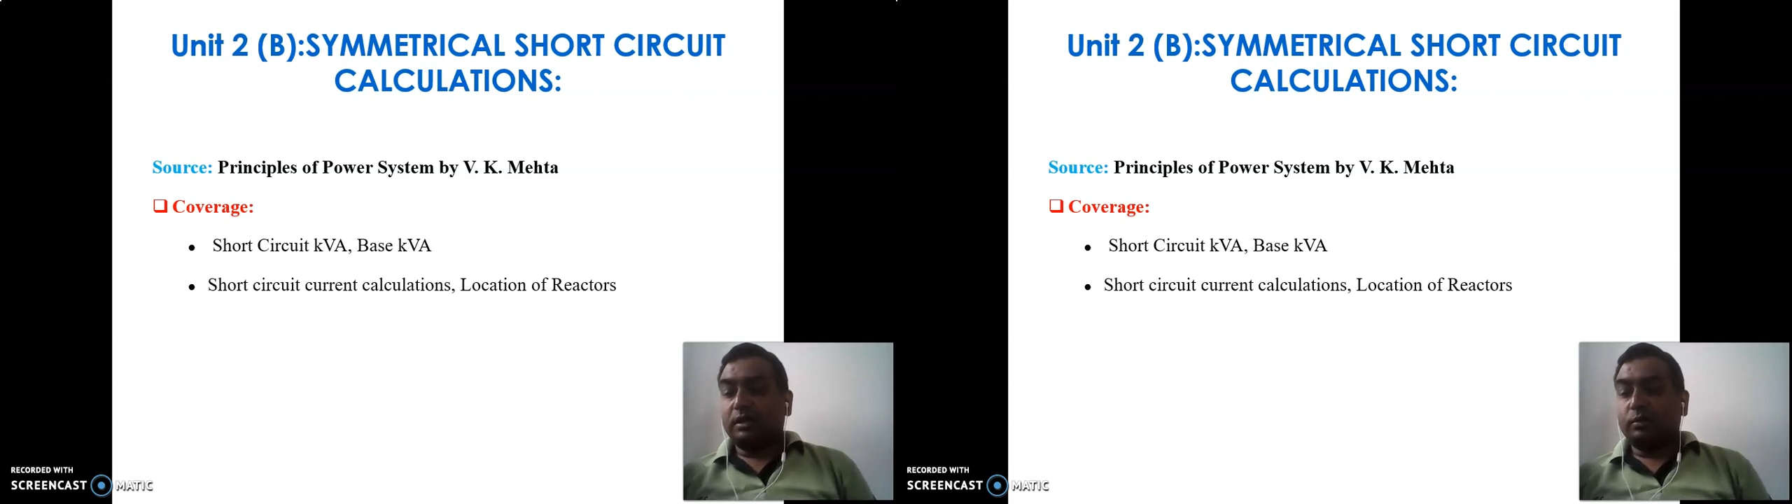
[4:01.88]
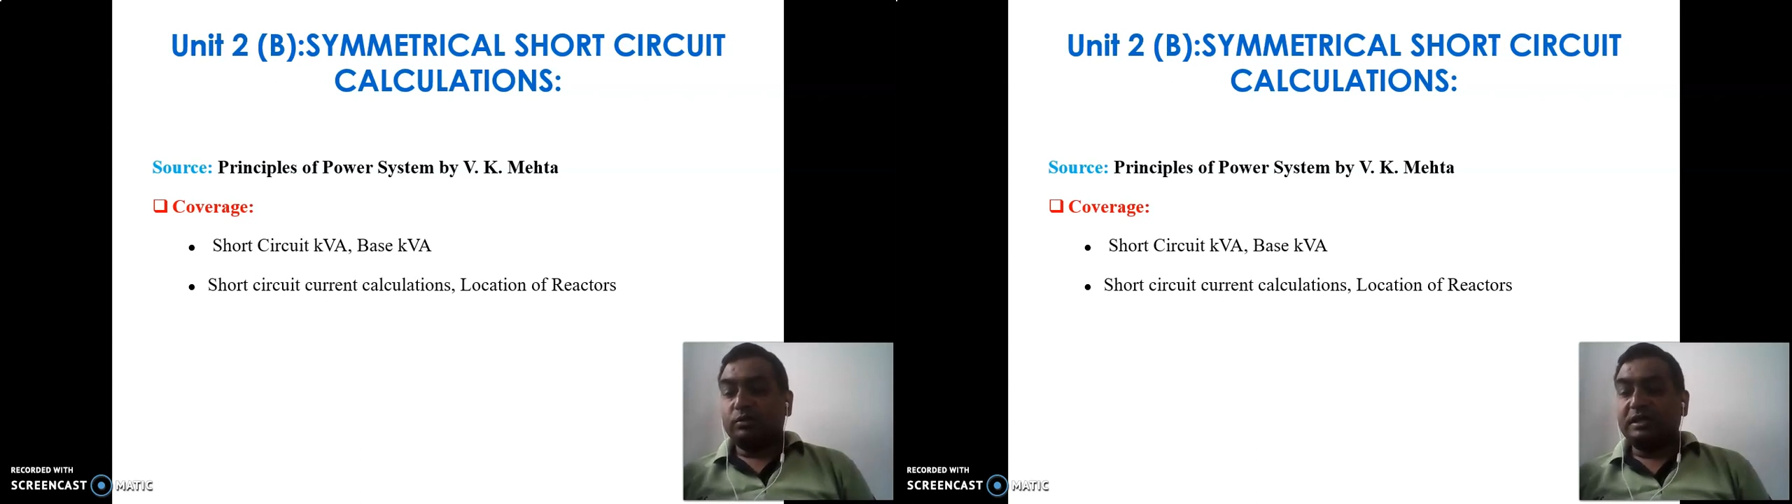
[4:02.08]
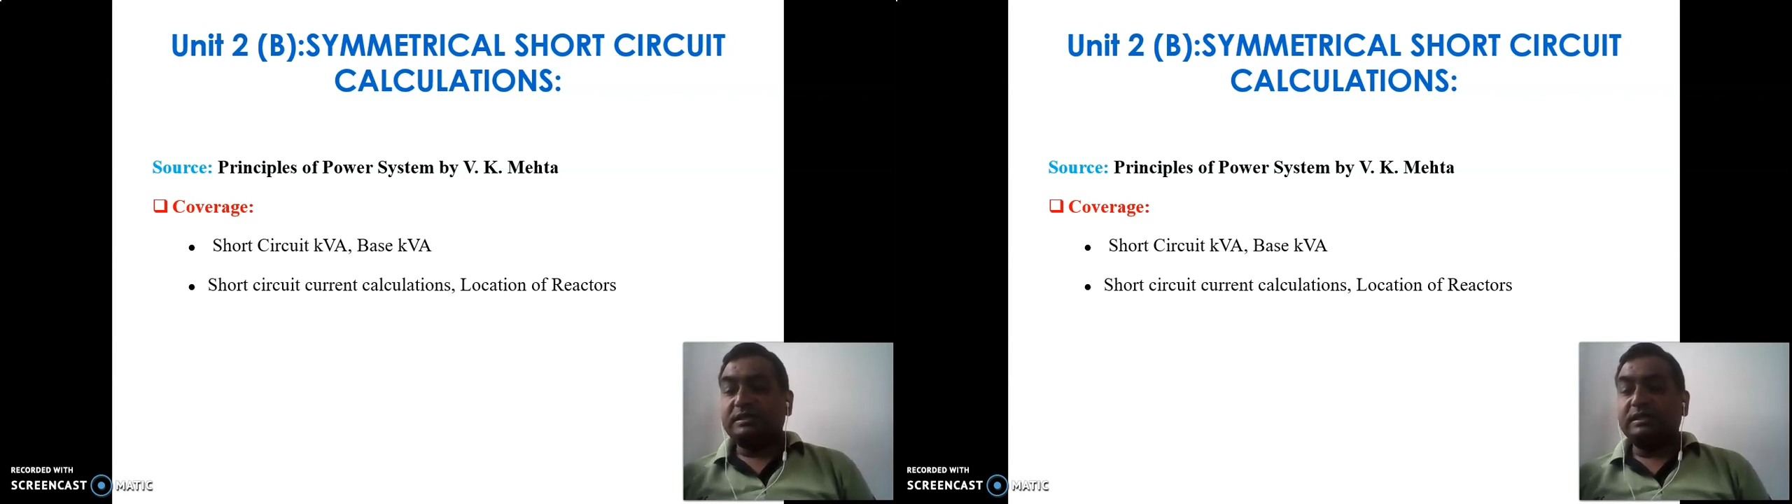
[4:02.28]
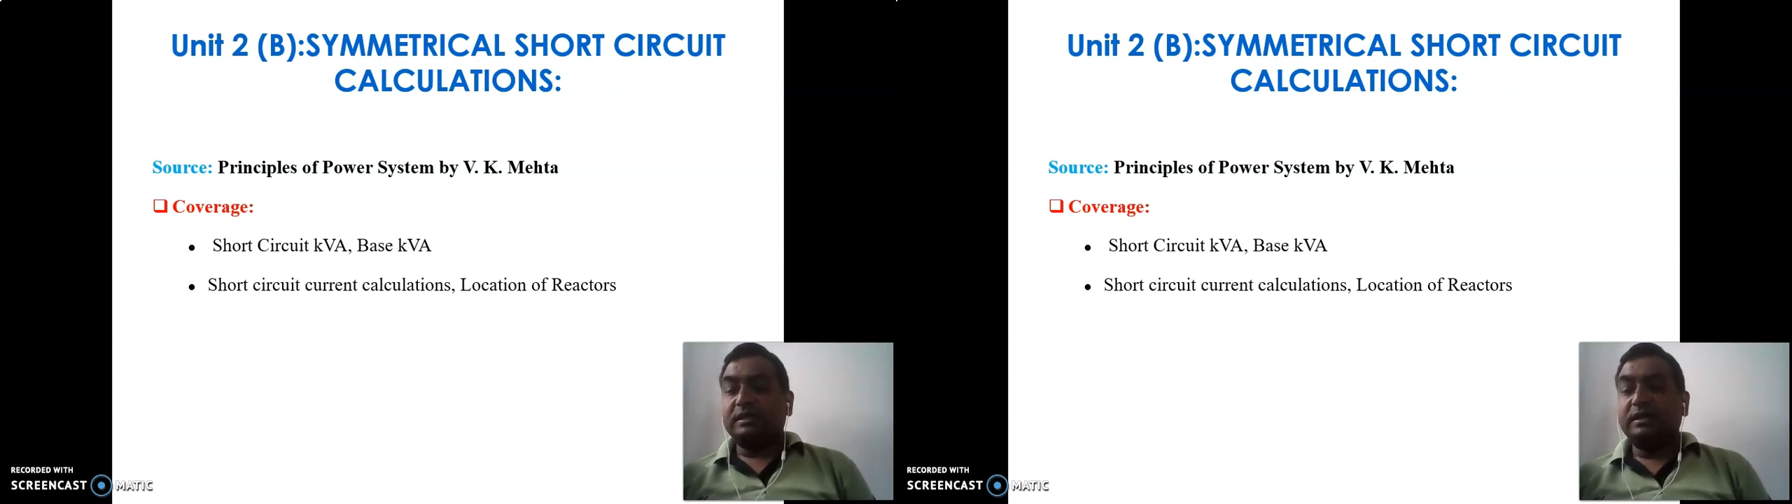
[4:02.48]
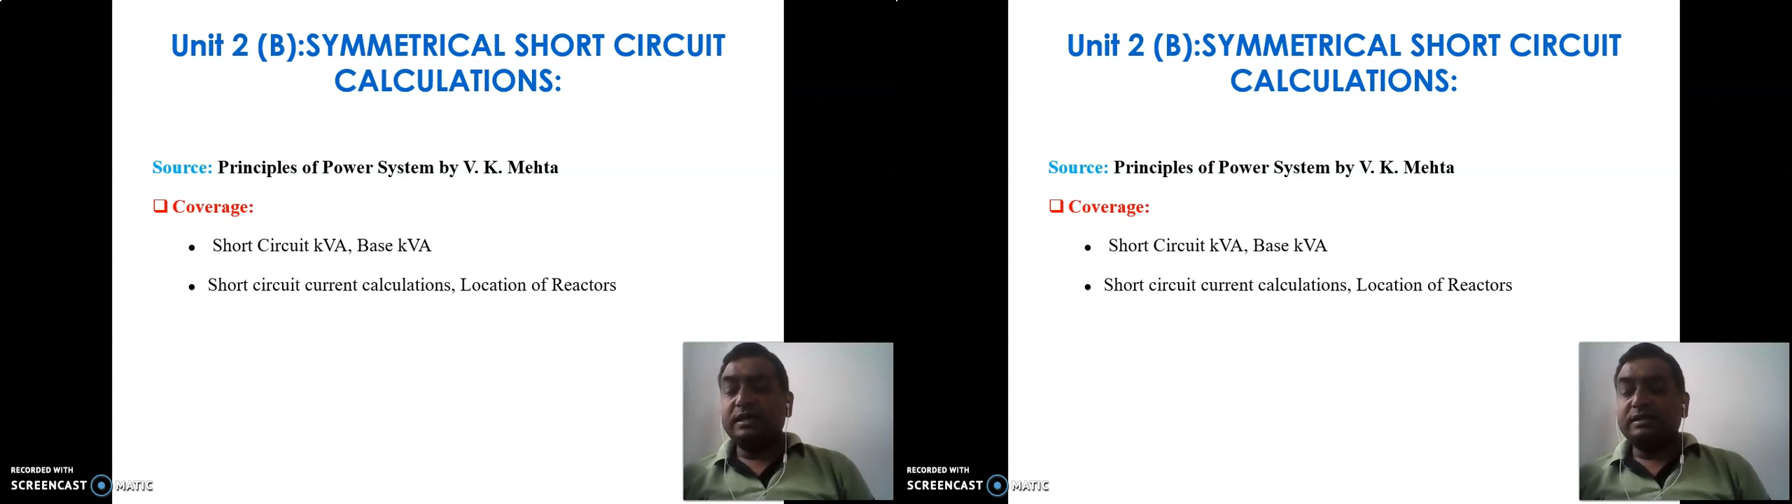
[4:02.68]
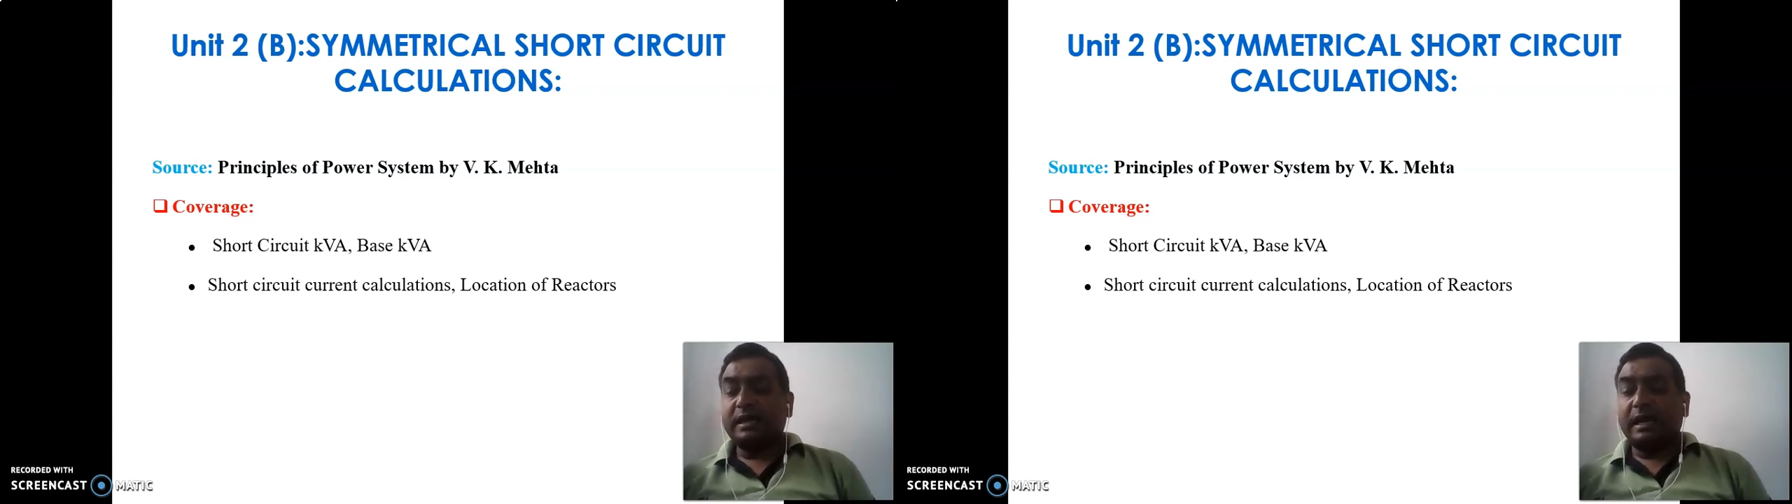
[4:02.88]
Now, since these